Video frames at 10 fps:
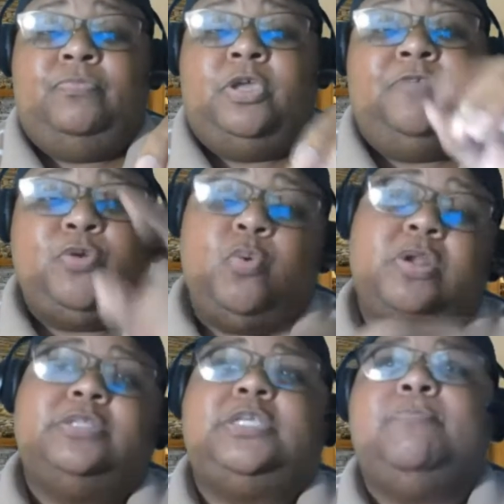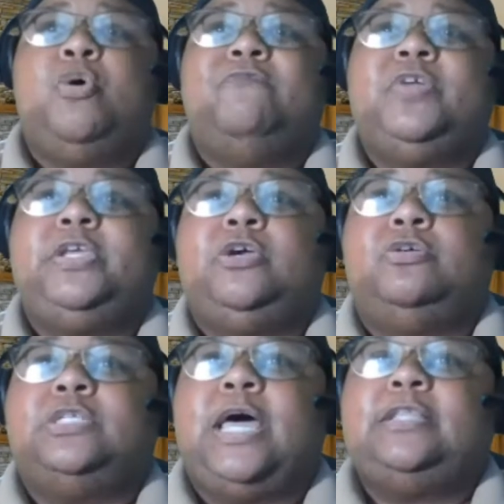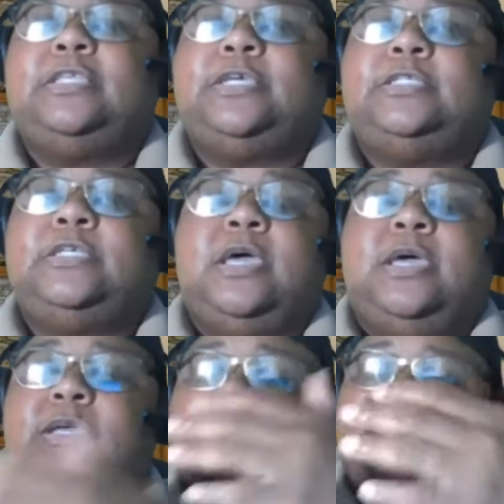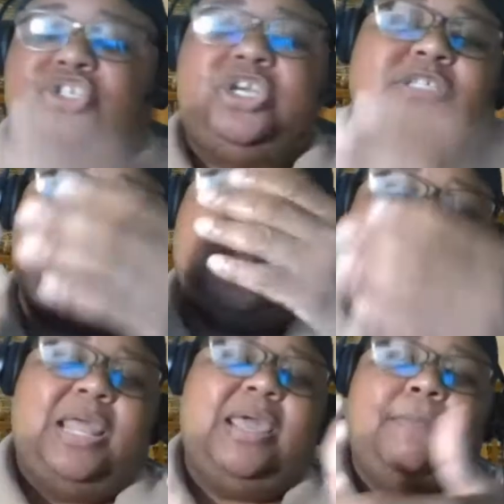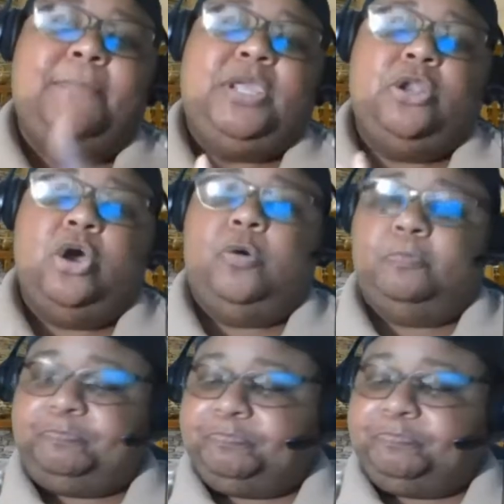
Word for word: And if you want to see more videos like this, just let me know